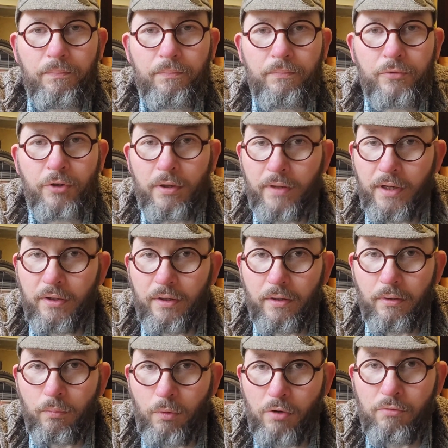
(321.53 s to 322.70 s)
So that
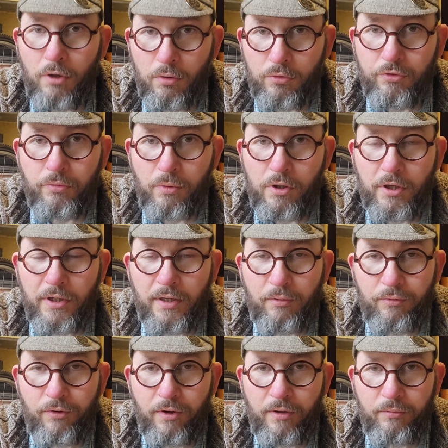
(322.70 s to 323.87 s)
one roll should work out
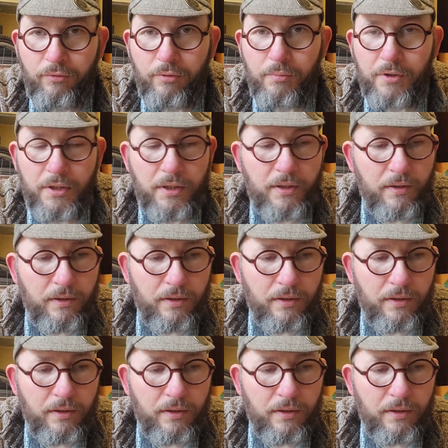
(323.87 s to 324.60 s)
fine for me,